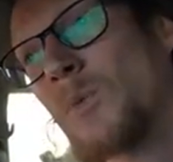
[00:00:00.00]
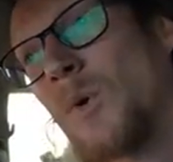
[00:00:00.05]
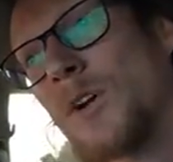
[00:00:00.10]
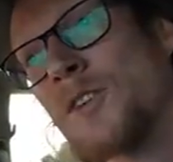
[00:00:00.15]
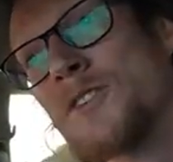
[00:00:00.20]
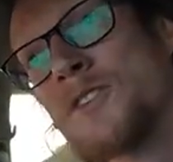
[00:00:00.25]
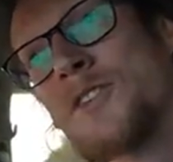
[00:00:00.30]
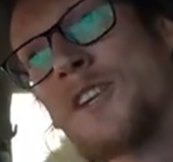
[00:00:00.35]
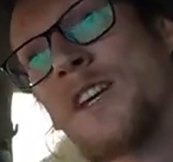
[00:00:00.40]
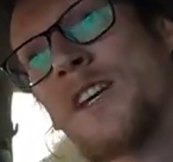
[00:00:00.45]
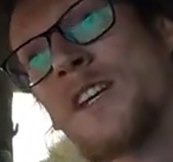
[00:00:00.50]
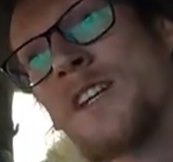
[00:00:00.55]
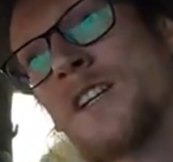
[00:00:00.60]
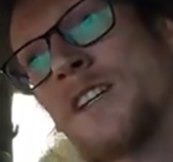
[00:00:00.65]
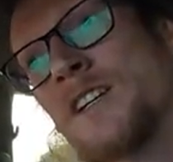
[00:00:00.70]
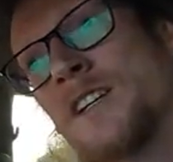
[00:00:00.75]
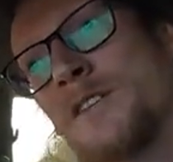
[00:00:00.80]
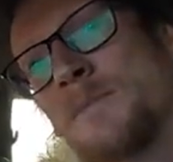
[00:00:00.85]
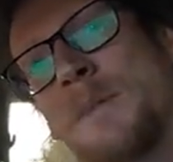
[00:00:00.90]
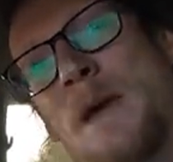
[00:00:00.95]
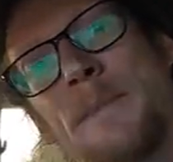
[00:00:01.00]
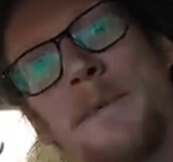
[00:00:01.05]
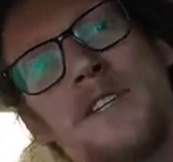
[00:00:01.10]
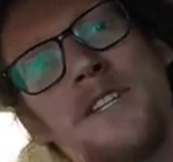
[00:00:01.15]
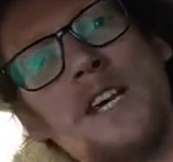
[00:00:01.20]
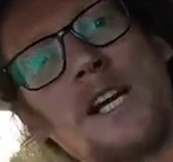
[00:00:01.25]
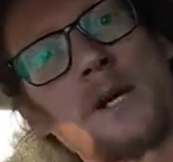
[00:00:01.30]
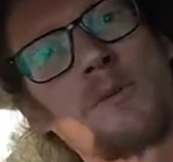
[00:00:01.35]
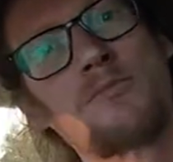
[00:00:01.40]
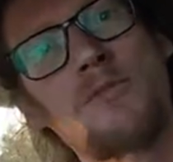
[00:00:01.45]
once they maybe
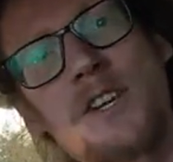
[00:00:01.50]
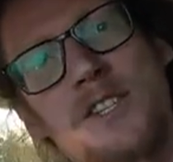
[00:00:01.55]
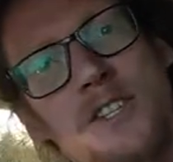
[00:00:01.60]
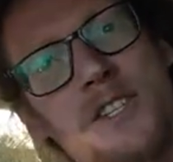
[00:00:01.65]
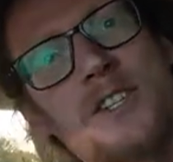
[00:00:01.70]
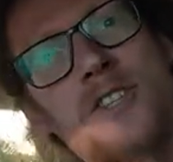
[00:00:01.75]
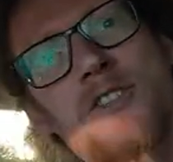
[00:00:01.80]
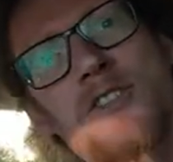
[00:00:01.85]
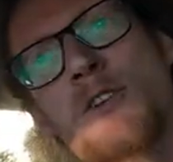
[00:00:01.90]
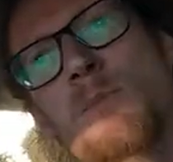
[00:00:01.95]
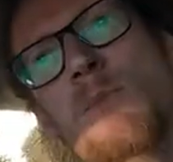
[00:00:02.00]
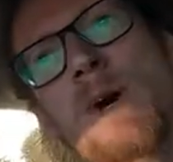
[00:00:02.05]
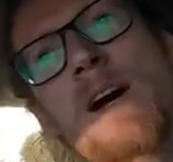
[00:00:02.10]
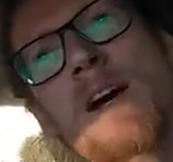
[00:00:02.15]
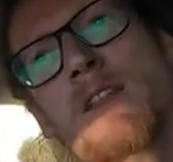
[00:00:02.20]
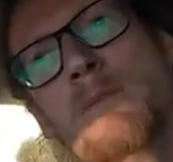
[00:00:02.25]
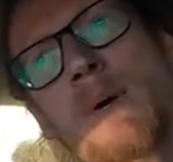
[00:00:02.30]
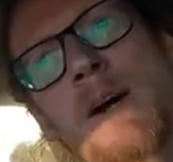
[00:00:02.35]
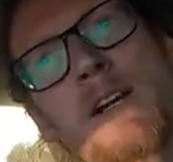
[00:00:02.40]
take up residence somewhere, they